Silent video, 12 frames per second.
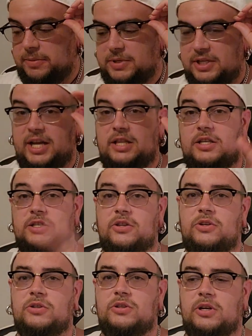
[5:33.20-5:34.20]
up today. These
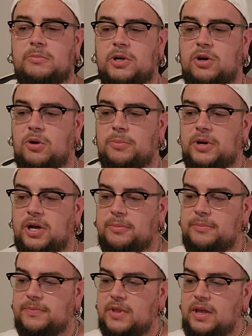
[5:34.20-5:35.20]
other two that I'm going to open
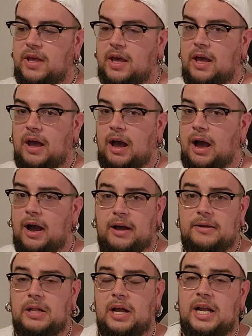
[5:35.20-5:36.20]
up,
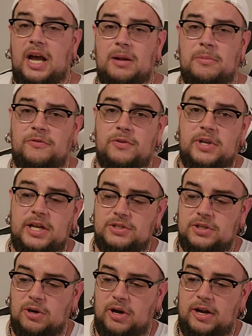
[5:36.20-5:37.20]
I got them a few days ago.